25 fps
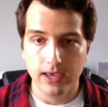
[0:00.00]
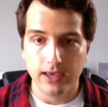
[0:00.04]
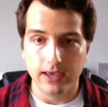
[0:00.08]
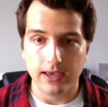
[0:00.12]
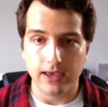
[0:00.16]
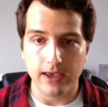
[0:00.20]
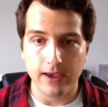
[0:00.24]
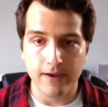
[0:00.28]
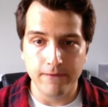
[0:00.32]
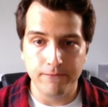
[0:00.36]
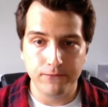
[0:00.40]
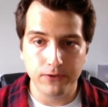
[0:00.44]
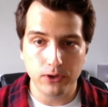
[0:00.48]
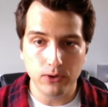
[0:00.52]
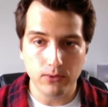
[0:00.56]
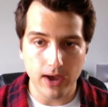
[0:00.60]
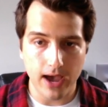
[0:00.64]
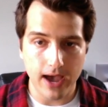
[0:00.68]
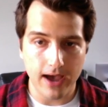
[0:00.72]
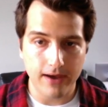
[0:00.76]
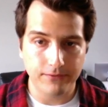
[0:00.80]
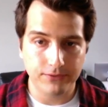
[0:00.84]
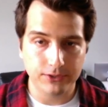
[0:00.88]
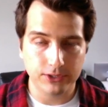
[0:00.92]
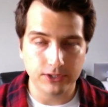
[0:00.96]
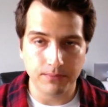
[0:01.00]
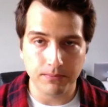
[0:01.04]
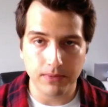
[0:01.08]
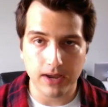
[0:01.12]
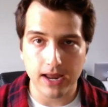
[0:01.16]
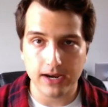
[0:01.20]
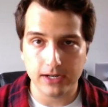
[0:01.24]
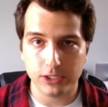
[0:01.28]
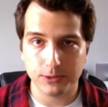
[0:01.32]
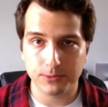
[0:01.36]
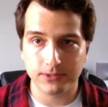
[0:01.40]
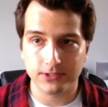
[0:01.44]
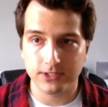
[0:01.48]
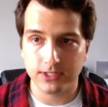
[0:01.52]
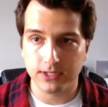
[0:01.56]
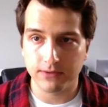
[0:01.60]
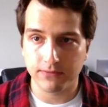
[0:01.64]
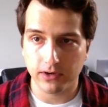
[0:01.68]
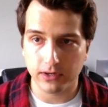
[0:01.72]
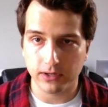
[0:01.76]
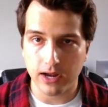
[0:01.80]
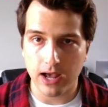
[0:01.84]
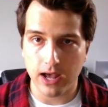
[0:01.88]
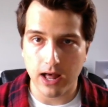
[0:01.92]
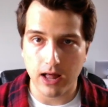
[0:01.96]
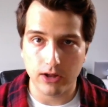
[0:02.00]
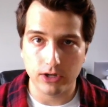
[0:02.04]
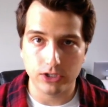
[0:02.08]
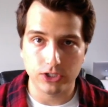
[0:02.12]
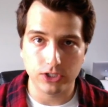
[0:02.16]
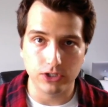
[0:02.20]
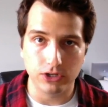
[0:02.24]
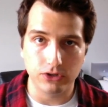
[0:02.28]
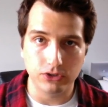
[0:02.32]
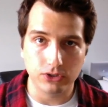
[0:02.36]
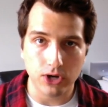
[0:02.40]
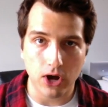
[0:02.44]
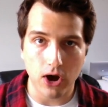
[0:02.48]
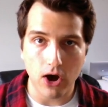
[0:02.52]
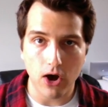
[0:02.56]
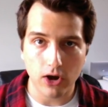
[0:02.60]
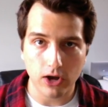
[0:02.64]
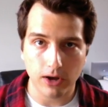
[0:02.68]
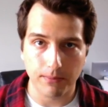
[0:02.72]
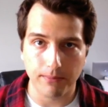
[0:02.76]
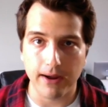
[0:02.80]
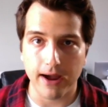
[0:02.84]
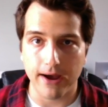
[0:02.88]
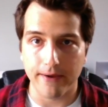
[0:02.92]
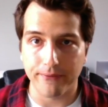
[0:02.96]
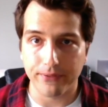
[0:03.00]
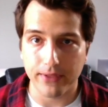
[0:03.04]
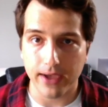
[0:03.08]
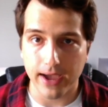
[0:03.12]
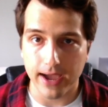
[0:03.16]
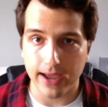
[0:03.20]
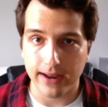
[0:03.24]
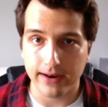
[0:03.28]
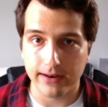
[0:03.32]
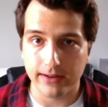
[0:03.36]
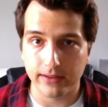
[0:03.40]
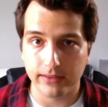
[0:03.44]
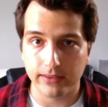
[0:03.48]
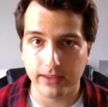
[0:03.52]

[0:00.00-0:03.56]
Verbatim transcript: if you have some kind of specific knowledge and you talk about that,